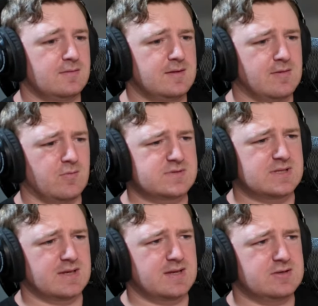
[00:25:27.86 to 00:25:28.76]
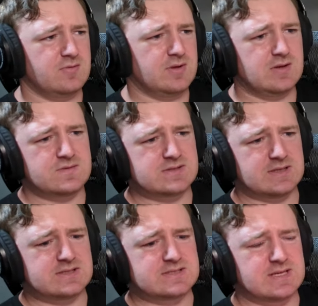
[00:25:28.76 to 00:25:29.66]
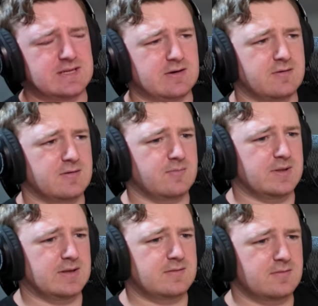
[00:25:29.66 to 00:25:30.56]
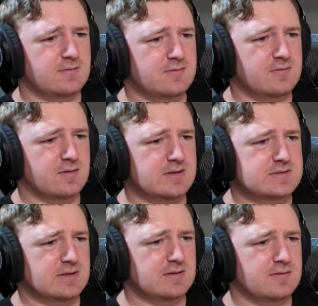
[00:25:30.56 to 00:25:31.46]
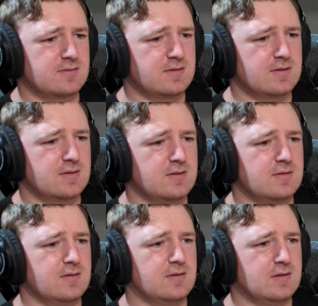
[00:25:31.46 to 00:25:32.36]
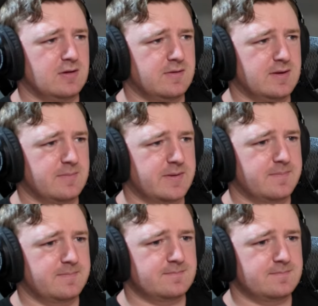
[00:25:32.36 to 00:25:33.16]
Yeah, what was that guy doing? He was like sitting on him like crazy. Cleary, come on.